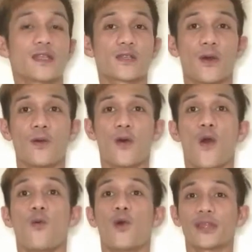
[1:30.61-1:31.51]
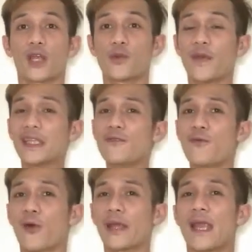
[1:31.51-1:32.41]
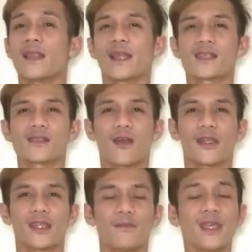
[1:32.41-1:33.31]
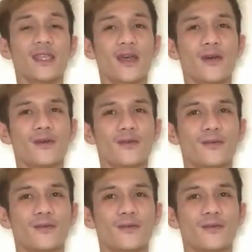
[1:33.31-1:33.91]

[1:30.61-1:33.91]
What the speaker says: So, what are you waiting for? Let's start the video!